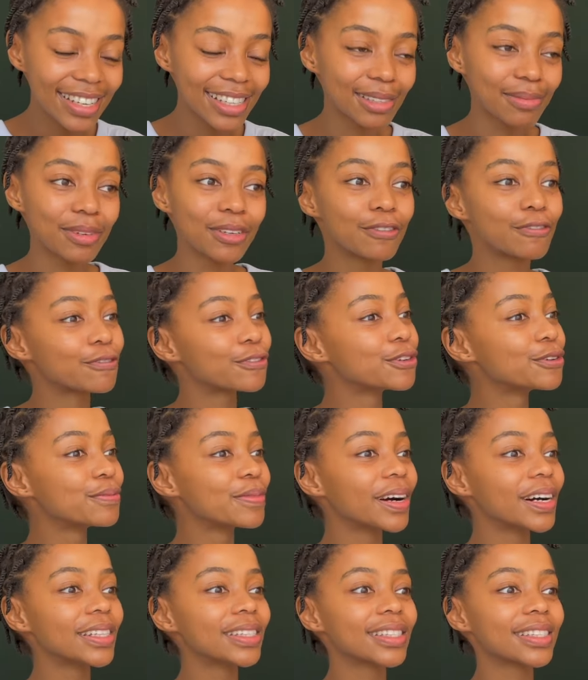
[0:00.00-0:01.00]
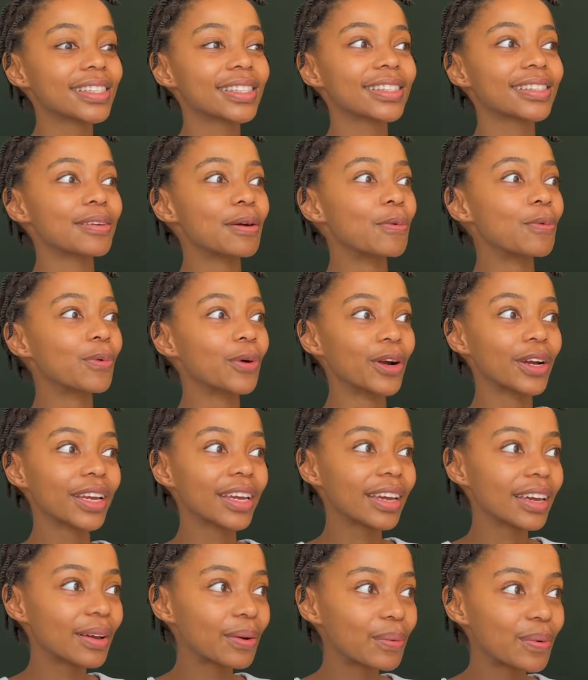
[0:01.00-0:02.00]
it's been a few months
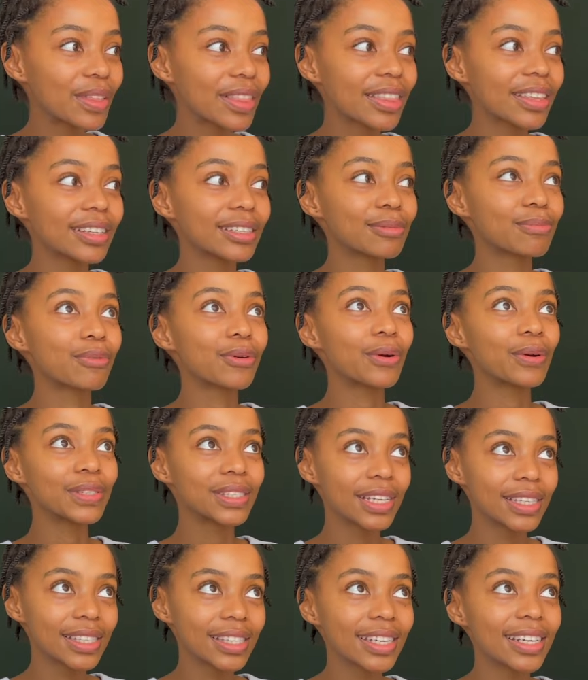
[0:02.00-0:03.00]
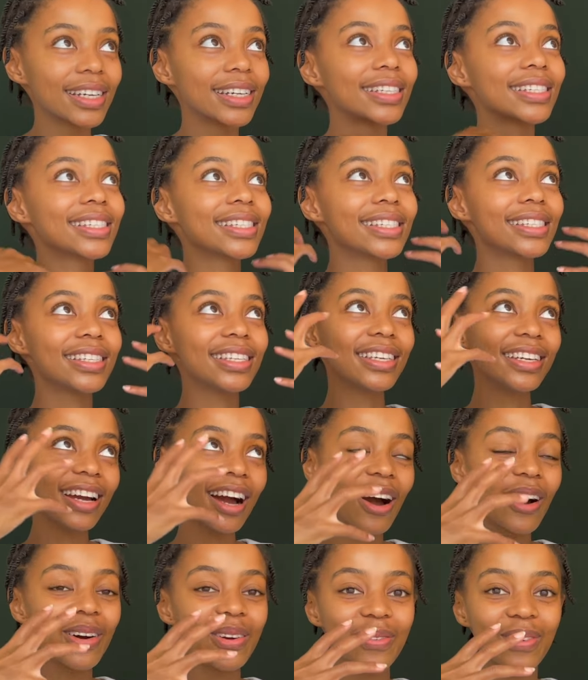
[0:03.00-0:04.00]
working with it, processing it, seeing
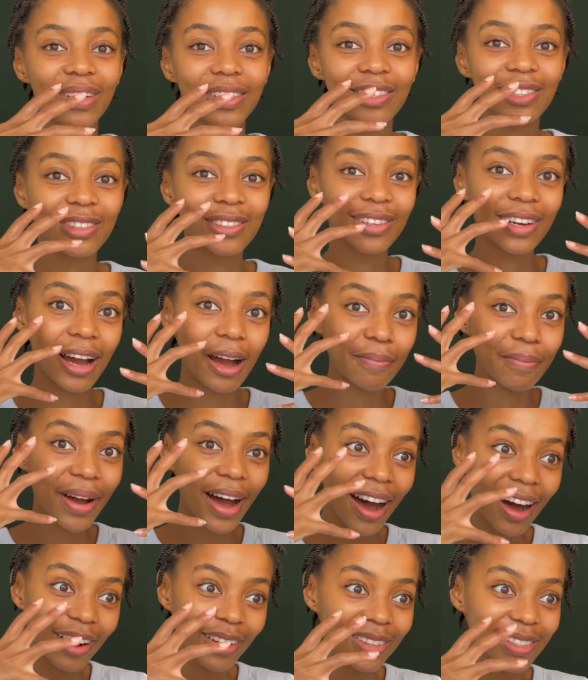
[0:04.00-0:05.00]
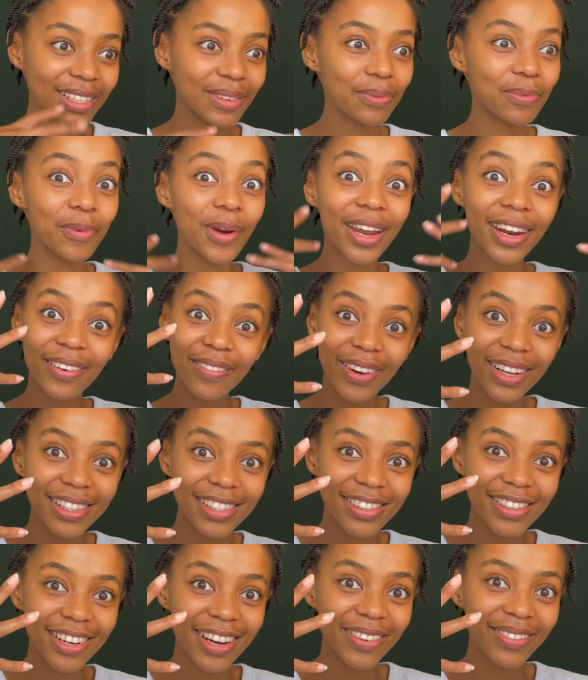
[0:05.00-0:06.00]
how it wants to come out and when it wants
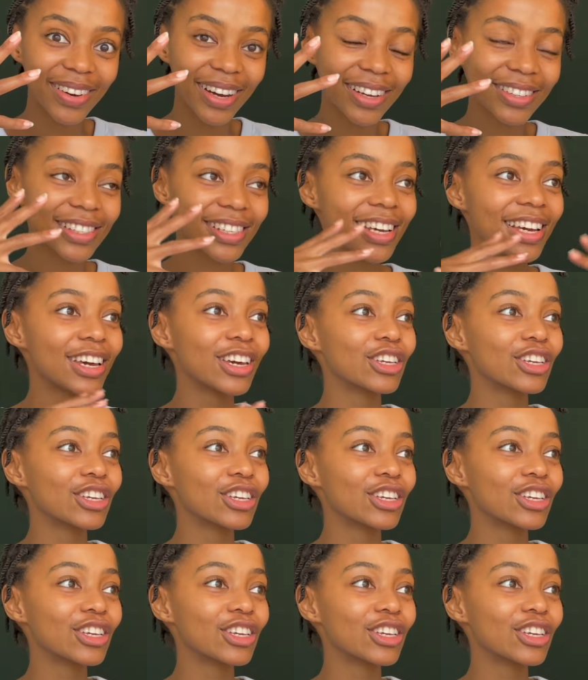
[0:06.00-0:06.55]
to come out.